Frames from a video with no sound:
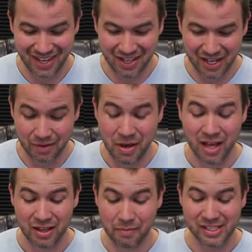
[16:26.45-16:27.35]
I like them.
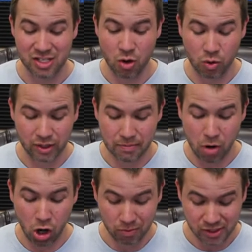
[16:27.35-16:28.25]
That means no elite
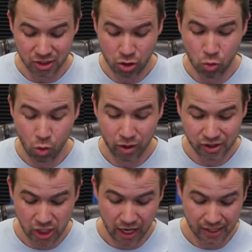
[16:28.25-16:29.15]
barbs, no
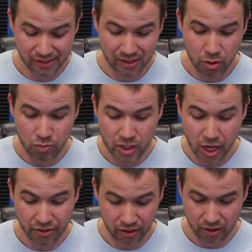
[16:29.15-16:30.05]
royal giants, no
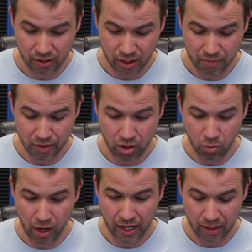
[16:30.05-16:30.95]
nothing coming
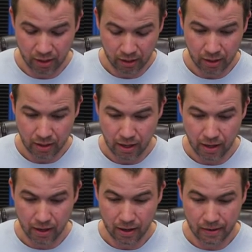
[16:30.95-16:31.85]
our way.
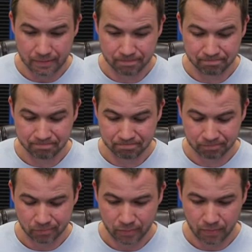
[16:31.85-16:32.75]
Um,
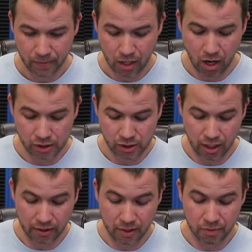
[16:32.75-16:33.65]
Gosh,
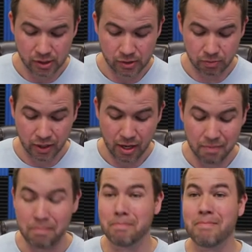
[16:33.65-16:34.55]
I think I'm gonna split
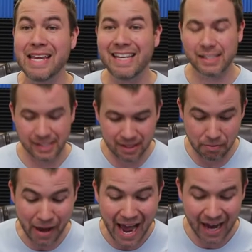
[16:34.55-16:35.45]
up minions in
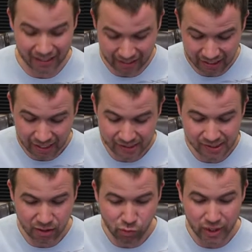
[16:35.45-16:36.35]
the back and
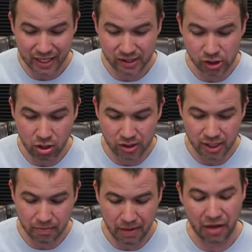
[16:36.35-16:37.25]
see if we can start
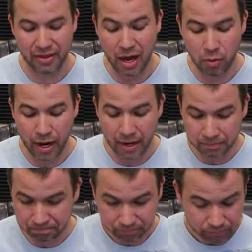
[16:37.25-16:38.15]
something out that way.